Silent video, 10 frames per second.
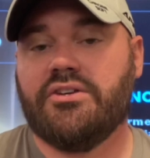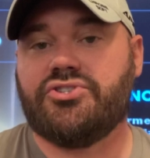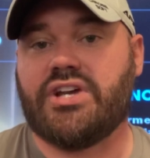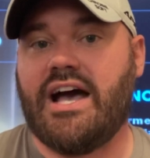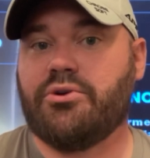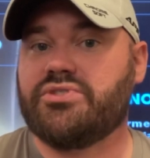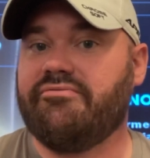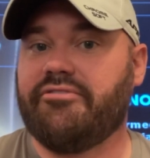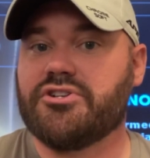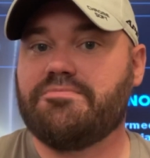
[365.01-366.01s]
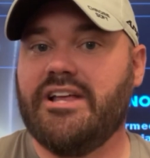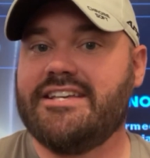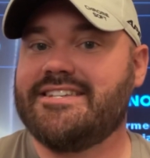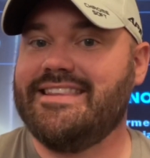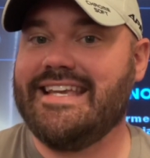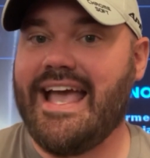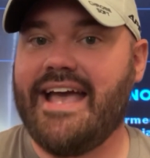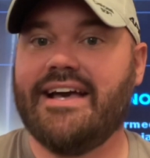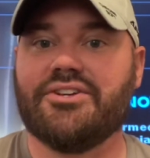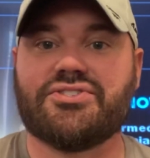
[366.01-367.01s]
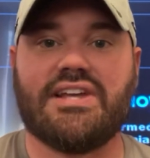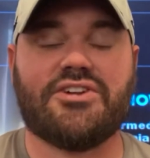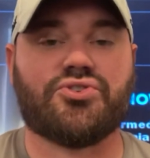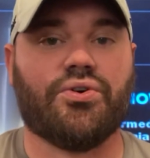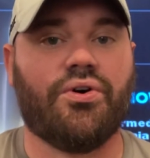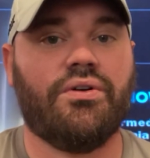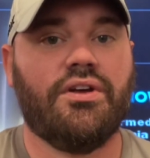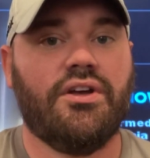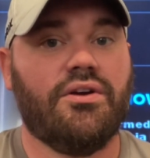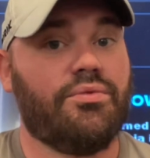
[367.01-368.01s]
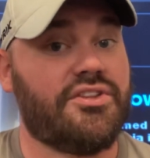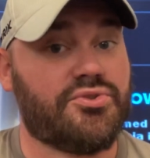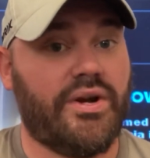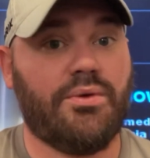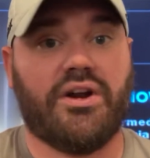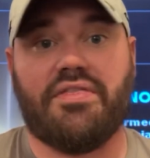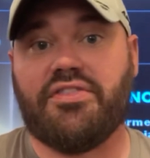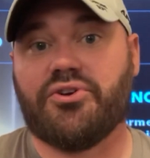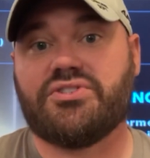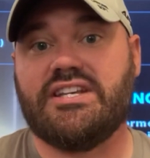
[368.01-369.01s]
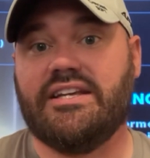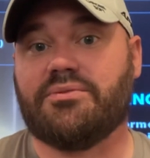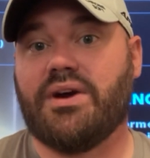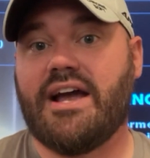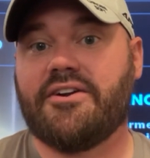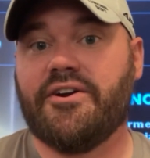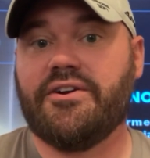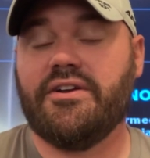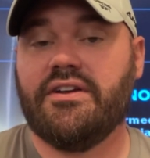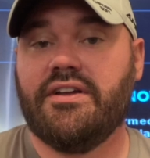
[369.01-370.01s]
Chicago's in first place in the AL Central with a 21 13 record.